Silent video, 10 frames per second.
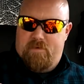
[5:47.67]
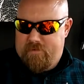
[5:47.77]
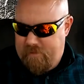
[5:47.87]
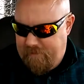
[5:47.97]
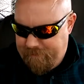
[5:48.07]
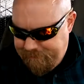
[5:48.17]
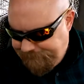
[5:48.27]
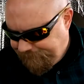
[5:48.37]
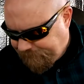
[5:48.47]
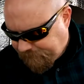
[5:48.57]
So
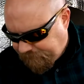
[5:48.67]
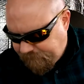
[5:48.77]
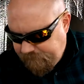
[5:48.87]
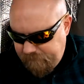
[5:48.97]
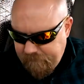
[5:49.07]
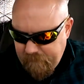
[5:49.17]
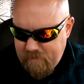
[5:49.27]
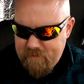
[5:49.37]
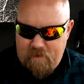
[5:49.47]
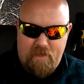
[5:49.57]

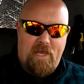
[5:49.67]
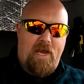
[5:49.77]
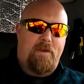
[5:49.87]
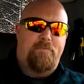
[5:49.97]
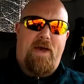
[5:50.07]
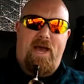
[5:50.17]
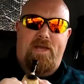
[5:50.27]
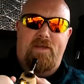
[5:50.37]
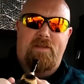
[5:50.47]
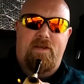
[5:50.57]
I'll light it,
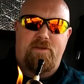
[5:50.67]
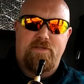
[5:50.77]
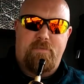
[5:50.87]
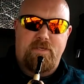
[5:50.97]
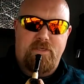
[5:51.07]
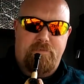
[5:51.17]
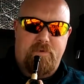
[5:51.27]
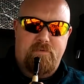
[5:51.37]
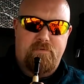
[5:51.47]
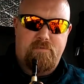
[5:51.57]
pack it, and then I'll use my Zippo.